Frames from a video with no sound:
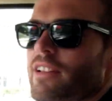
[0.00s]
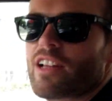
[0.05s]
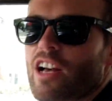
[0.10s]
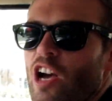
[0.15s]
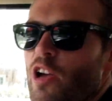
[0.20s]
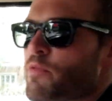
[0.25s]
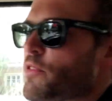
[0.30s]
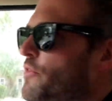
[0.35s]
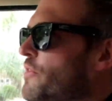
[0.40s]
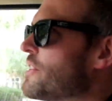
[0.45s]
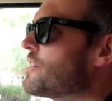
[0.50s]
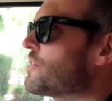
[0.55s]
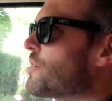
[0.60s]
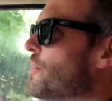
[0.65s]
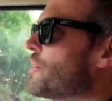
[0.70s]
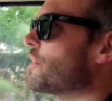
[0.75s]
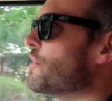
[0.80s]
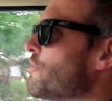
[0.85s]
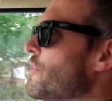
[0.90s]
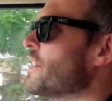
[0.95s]
I hope you've
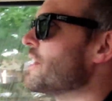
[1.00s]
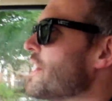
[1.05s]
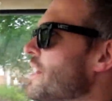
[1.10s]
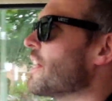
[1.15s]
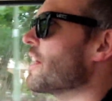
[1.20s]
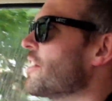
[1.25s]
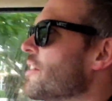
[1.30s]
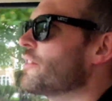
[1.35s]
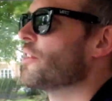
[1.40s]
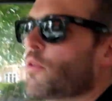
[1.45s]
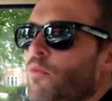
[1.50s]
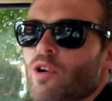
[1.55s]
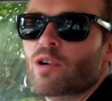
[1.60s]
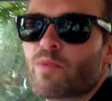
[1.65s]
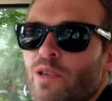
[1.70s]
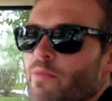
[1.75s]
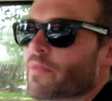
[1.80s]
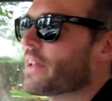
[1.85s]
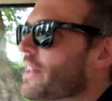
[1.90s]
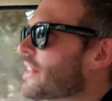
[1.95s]
enjoyed the video. I will
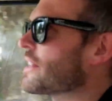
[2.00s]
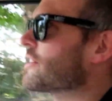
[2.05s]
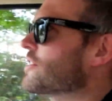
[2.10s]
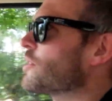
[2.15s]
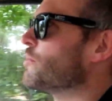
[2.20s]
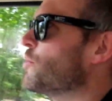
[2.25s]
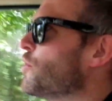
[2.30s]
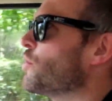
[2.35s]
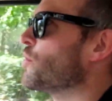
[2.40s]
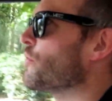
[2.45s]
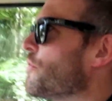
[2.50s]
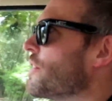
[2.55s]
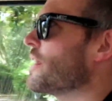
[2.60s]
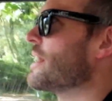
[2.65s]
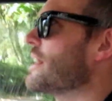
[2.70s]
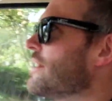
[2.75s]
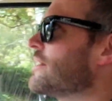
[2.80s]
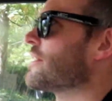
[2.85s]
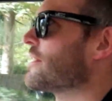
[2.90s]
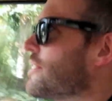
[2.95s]
be making some more of
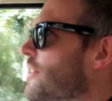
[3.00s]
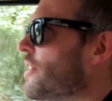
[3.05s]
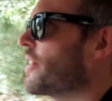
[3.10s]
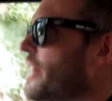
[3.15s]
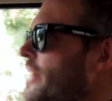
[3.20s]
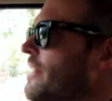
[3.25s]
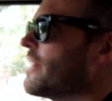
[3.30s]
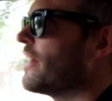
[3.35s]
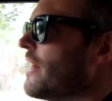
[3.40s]
these as I